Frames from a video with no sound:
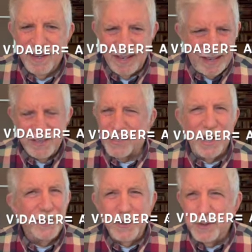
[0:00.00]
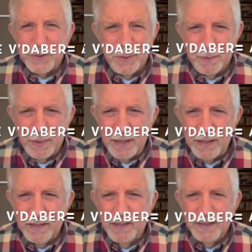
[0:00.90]
and it's an unusual
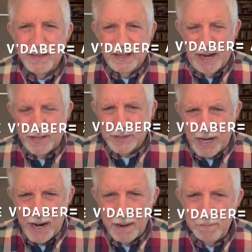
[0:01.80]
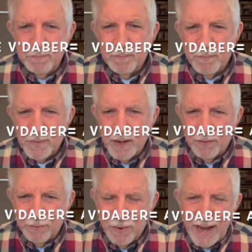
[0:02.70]
one. Hashkem,
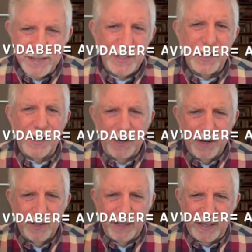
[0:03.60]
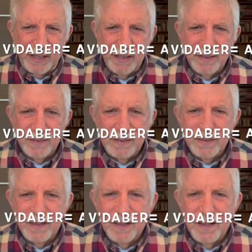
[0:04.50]
rising early,
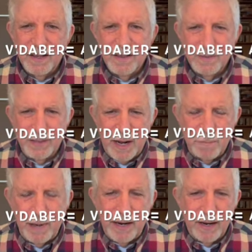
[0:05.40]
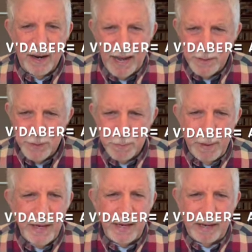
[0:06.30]
v'daber, and
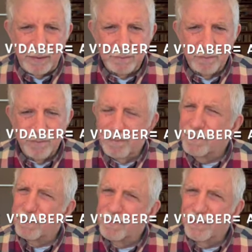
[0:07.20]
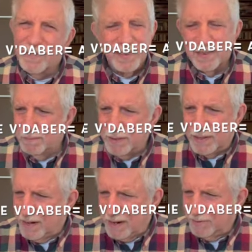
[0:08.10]
speaking. But
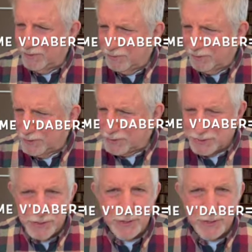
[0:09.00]
none of your versions